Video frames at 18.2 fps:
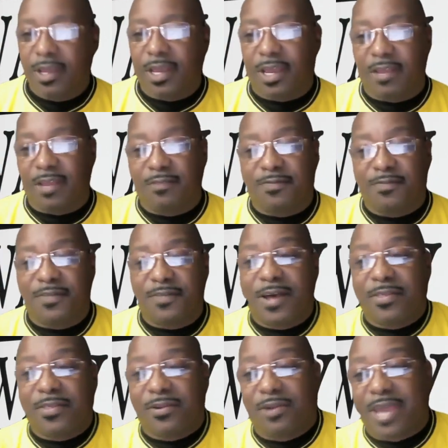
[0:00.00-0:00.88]
And
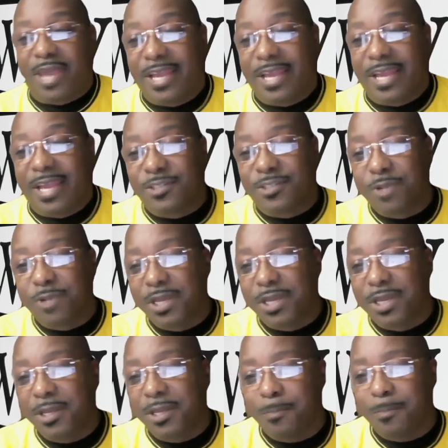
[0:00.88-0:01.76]
Father, as
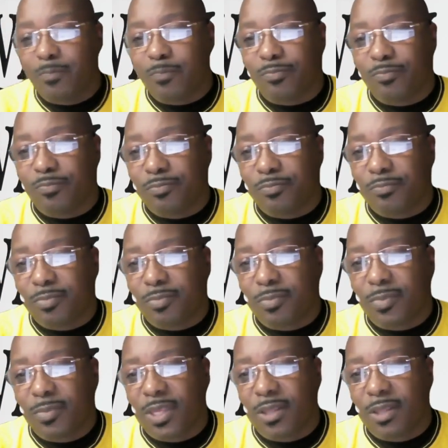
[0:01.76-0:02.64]
we
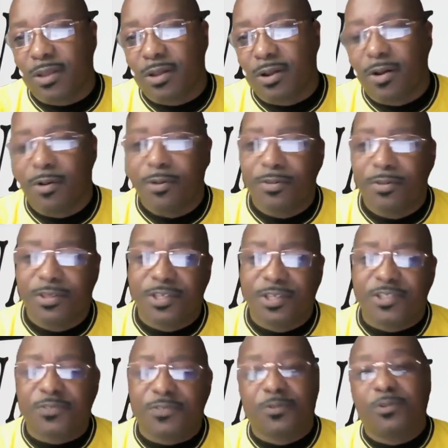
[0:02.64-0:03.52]
hold
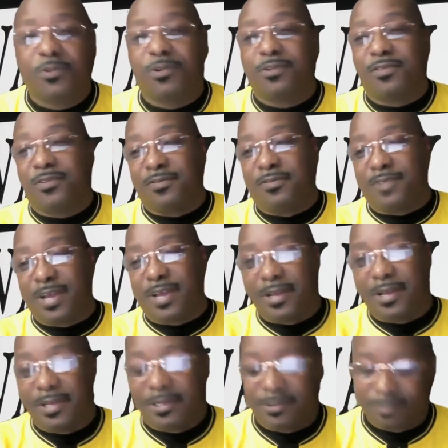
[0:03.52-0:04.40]
this fruit of the
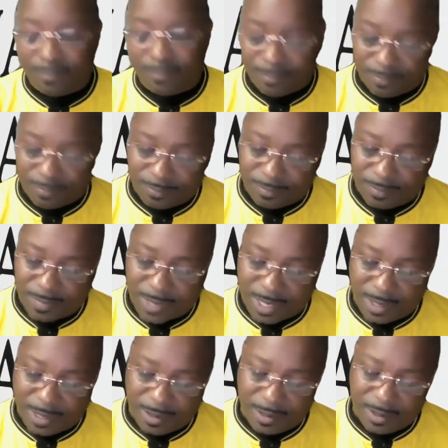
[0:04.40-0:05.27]
vine,
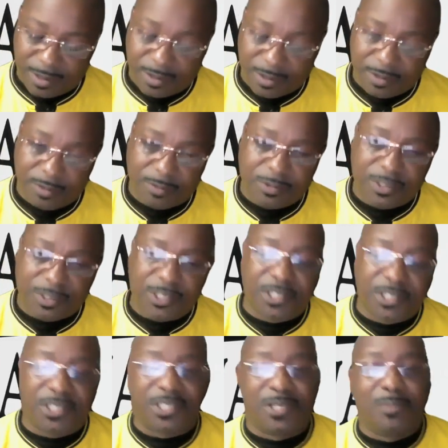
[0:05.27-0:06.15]
which
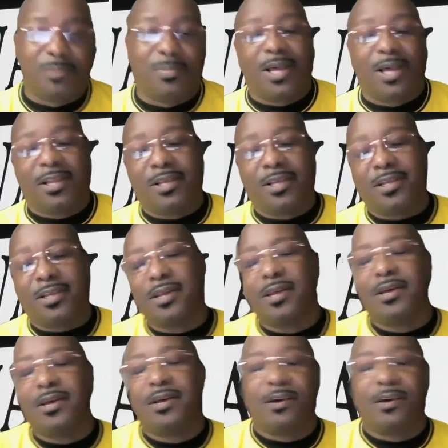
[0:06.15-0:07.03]
is symbolic
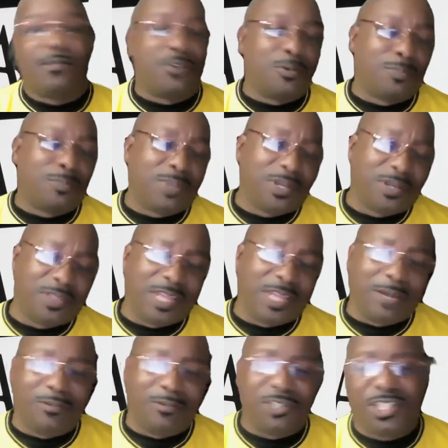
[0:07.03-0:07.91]
of your blood
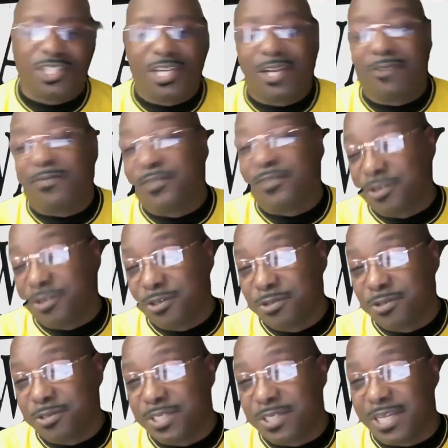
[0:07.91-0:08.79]
that was shedded for the
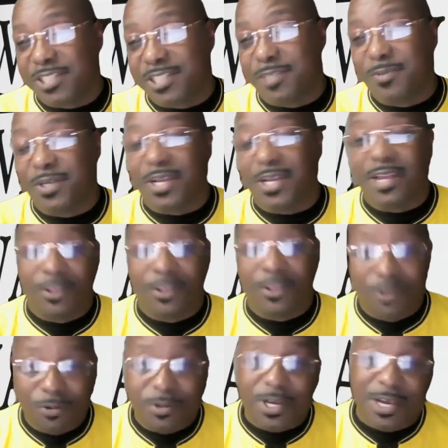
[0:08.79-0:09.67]
New Testament and the
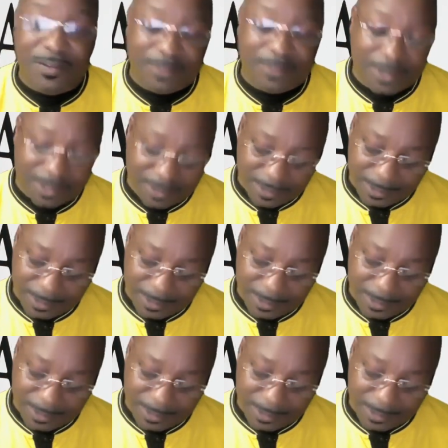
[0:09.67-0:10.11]
New Covenant,